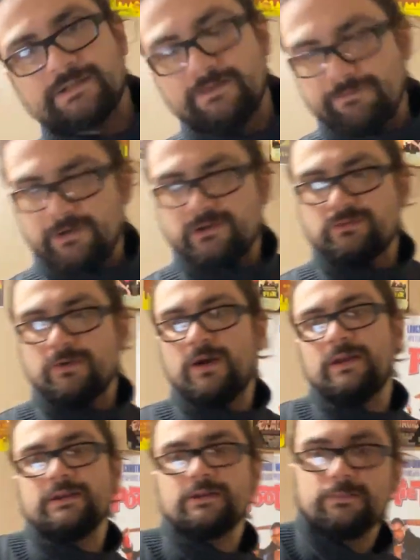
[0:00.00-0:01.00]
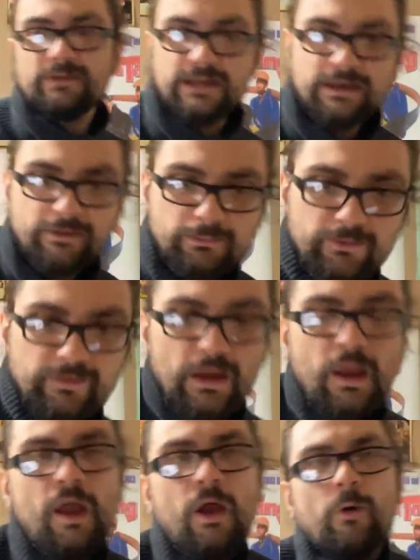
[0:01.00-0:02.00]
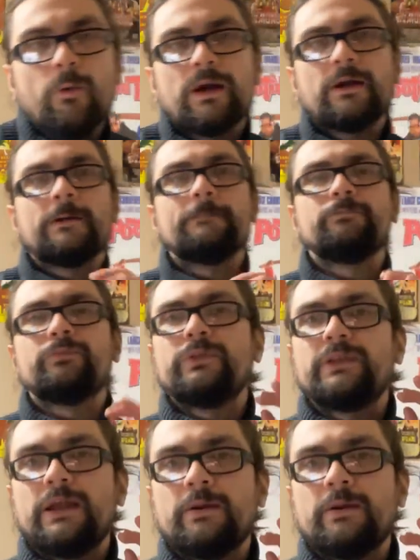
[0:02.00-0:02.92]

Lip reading: the first one, near the beginning of the movie, where it